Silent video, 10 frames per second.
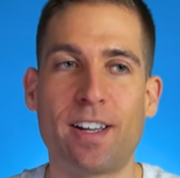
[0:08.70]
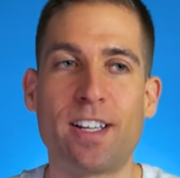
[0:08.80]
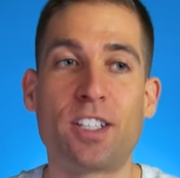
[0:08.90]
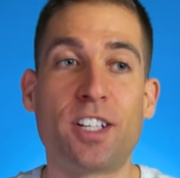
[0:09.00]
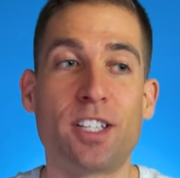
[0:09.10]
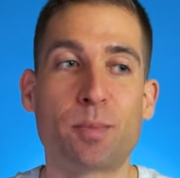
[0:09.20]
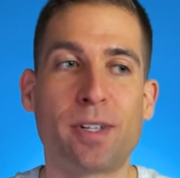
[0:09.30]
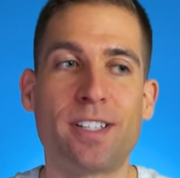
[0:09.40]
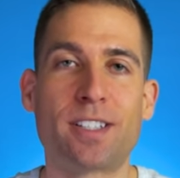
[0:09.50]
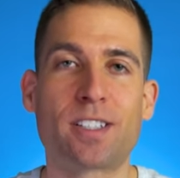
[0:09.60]
Shin
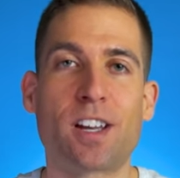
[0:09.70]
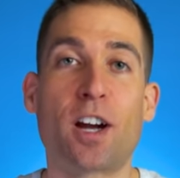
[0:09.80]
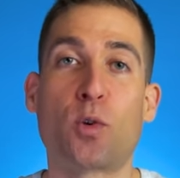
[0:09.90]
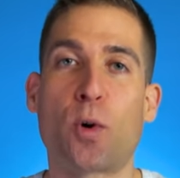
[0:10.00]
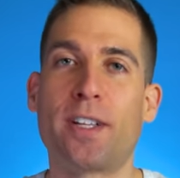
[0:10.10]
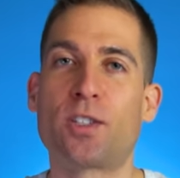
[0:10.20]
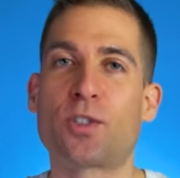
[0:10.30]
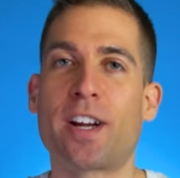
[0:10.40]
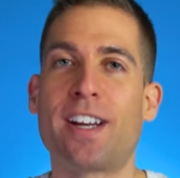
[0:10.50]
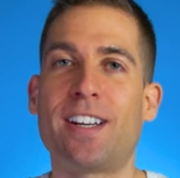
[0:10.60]
splints, a groin
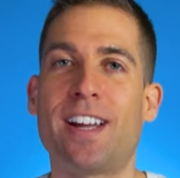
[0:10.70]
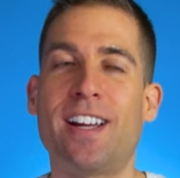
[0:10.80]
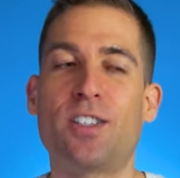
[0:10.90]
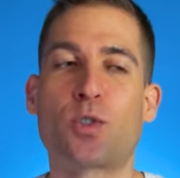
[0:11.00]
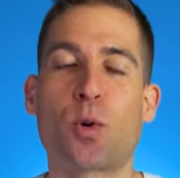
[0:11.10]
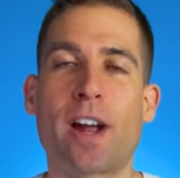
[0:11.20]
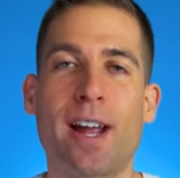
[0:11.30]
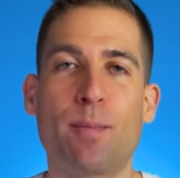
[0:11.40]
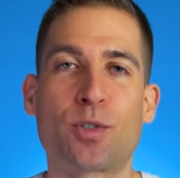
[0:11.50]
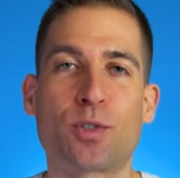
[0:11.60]
strain, and sore
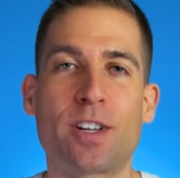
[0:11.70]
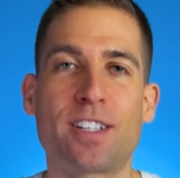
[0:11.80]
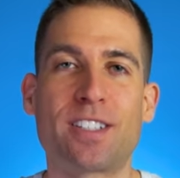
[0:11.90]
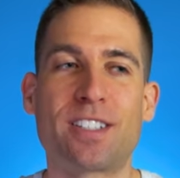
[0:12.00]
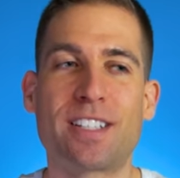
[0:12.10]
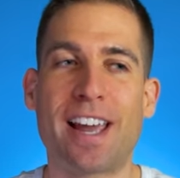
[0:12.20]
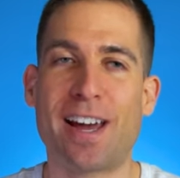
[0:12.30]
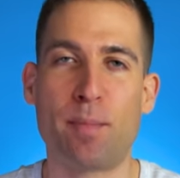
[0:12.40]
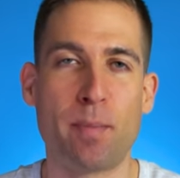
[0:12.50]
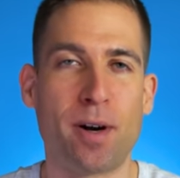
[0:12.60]
hamstrings
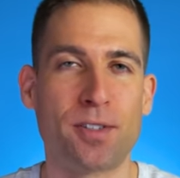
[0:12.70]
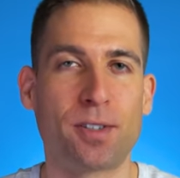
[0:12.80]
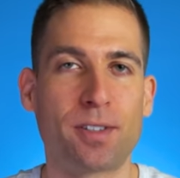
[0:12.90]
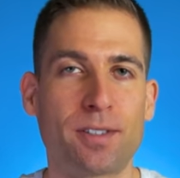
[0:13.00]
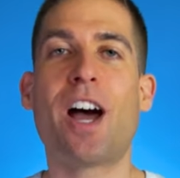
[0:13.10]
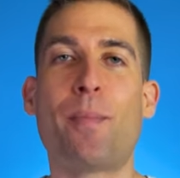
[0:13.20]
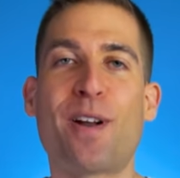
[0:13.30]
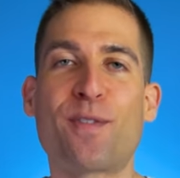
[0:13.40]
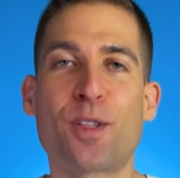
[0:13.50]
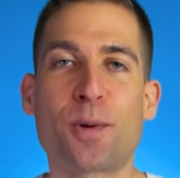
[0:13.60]
had me puzzled.
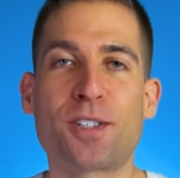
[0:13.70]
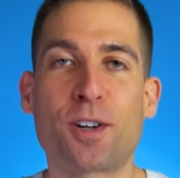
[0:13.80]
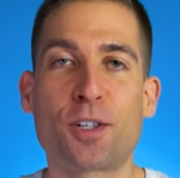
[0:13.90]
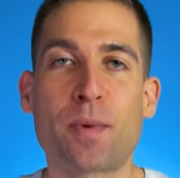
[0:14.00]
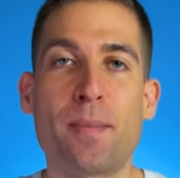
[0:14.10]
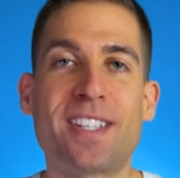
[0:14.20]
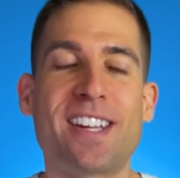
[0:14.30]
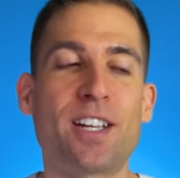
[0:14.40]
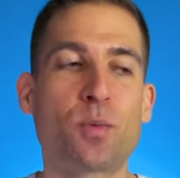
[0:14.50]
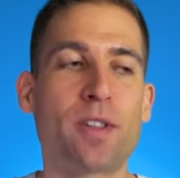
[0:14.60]
Upon further research, my
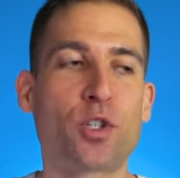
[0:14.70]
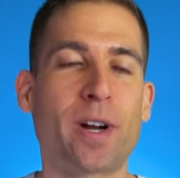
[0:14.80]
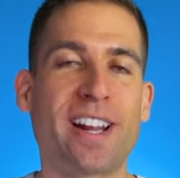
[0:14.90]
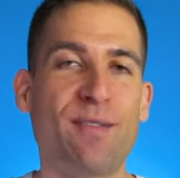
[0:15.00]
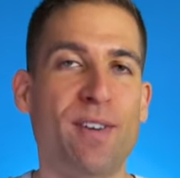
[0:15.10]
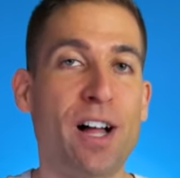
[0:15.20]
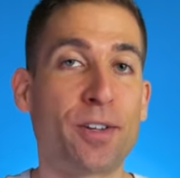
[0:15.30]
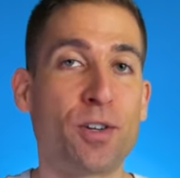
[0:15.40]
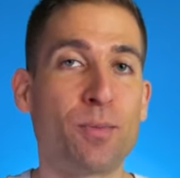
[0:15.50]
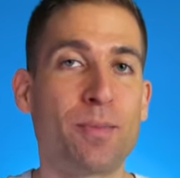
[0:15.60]
mistakes with training
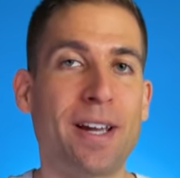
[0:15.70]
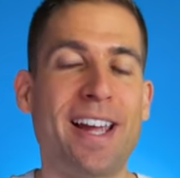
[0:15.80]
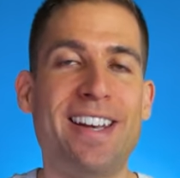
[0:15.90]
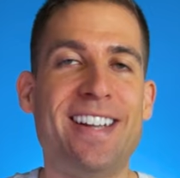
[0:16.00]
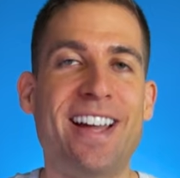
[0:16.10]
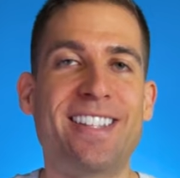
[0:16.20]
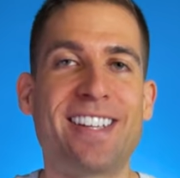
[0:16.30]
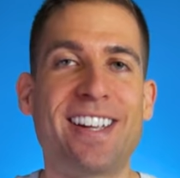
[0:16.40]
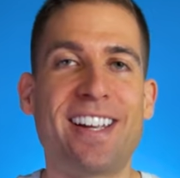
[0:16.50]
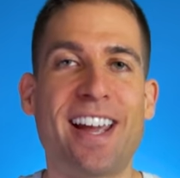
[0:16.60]
volume,
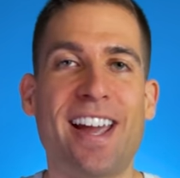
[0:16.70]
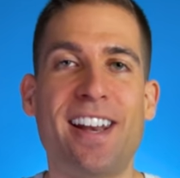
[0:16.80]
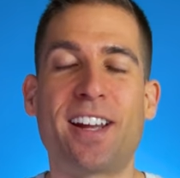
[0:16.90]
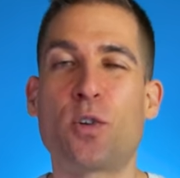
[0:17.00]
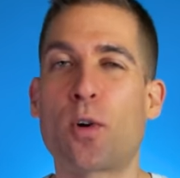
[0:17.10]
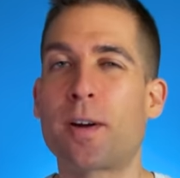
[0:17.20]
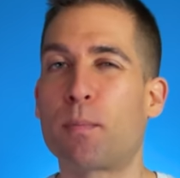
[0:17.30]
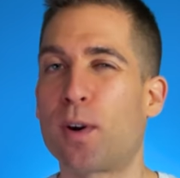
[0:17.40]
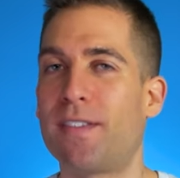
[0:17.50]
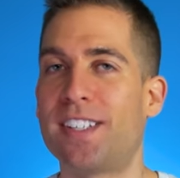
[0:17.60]
intensity, and ignoring
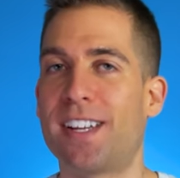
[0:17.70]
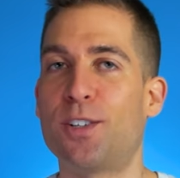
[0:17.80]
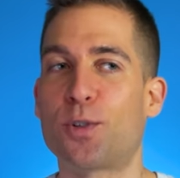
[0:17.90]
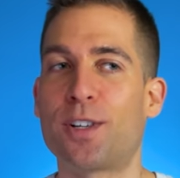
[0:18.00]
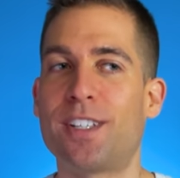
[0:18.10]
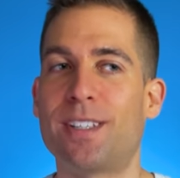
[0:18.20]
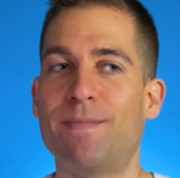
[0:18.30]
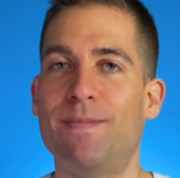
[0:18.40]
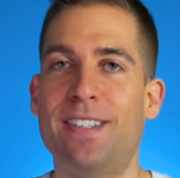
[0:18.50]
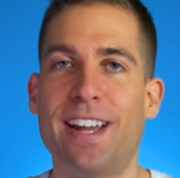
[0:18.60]
previous injuries
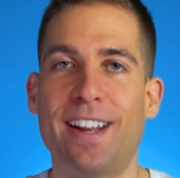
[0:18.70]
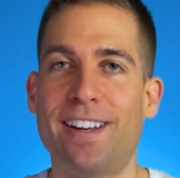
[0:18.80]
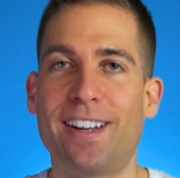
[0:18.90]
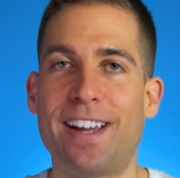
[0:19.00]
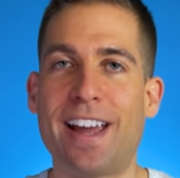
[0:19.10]
did it.